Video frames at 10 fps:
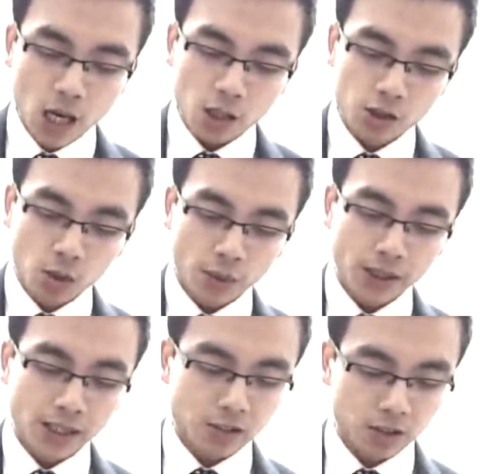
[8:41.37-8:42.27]
So what we
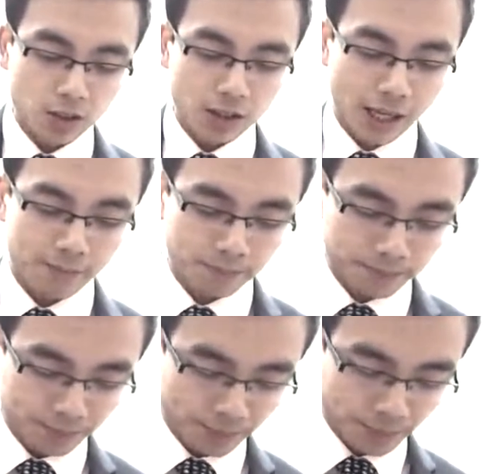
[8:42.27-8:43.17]
need to do then
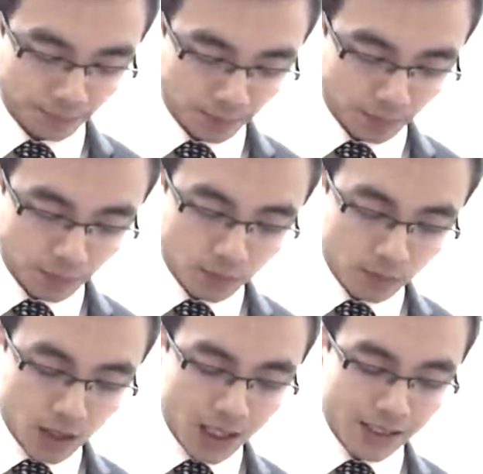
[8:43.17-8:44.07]

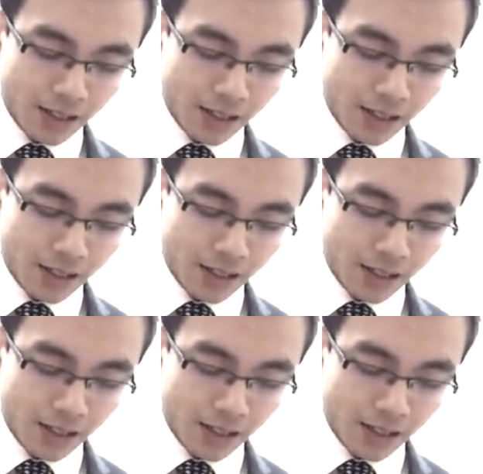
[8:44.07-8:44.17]
is